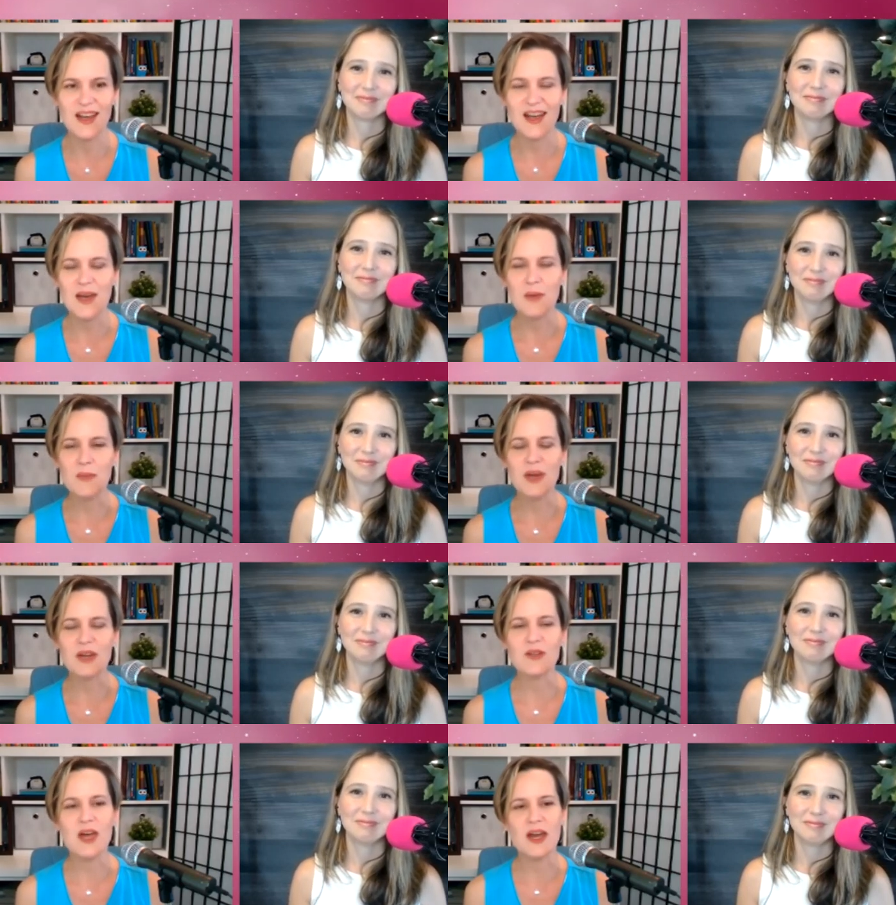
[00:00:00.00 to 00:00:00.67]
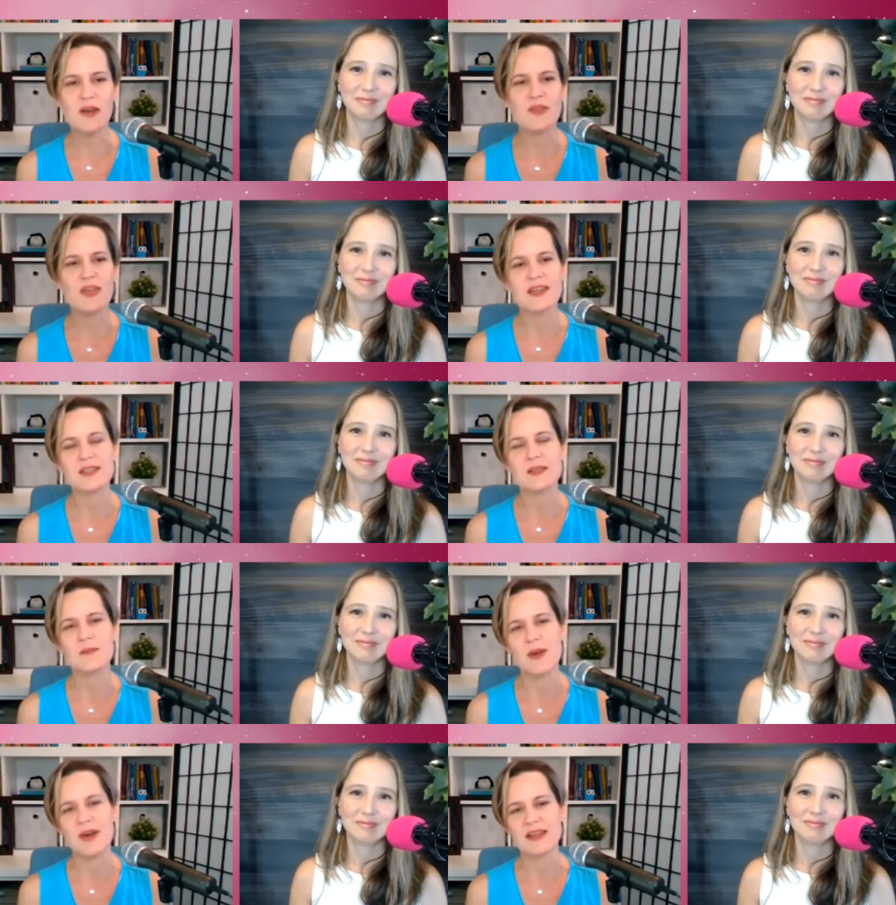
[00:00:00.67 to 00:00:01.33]
Speaker 1: Mm-hmm. But a lot of that
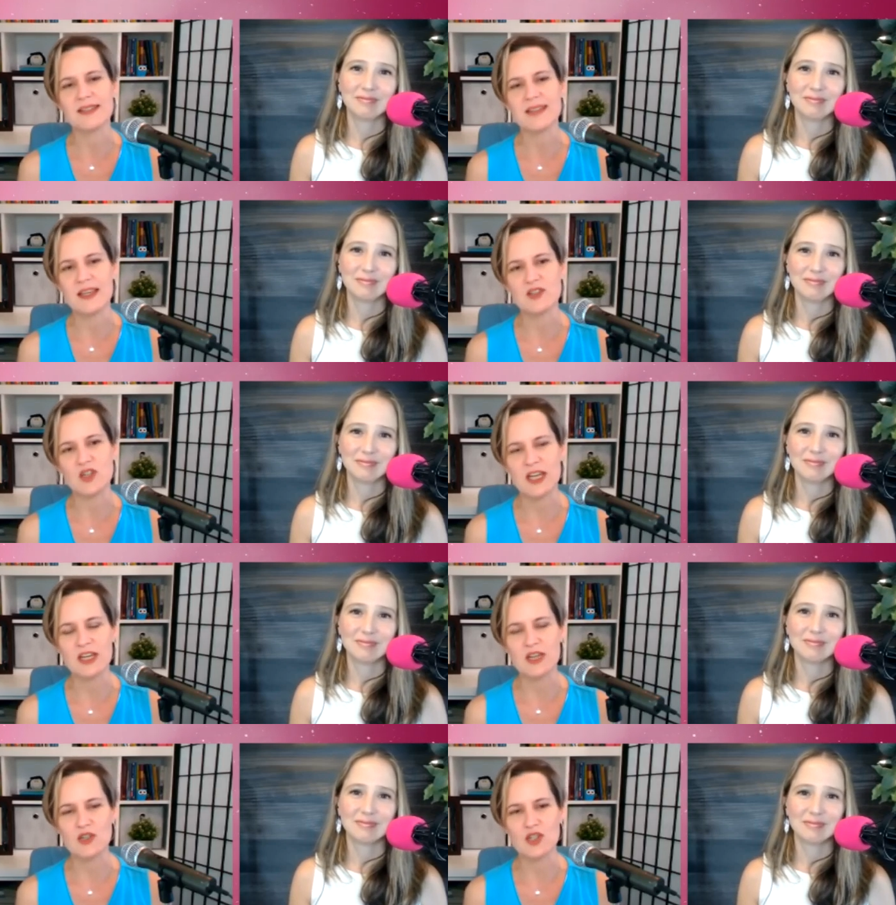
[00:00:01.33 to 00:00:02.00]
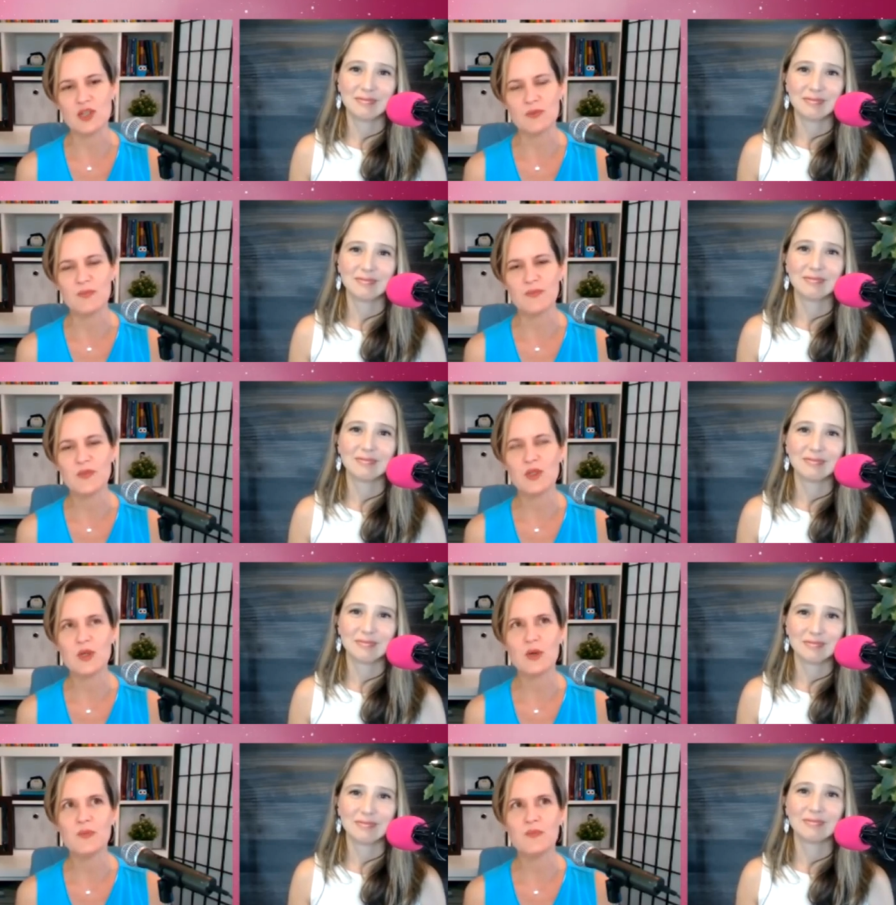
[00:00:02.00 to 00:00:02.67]
is a mindset change.
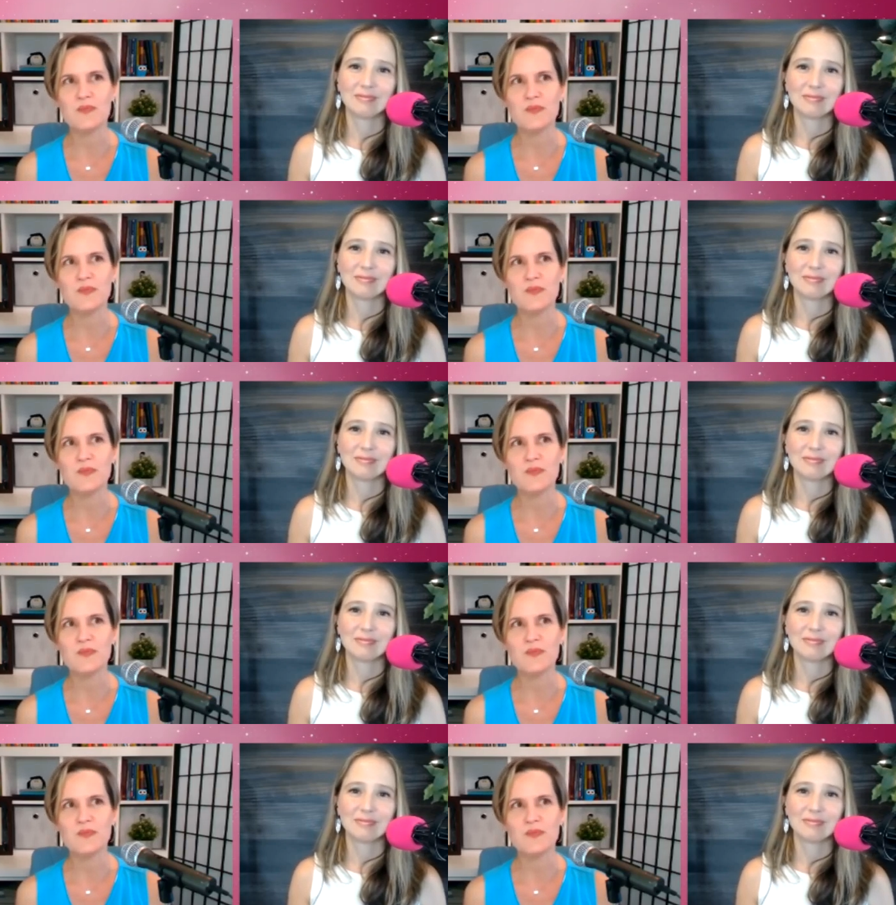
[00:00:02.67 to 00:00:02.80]
So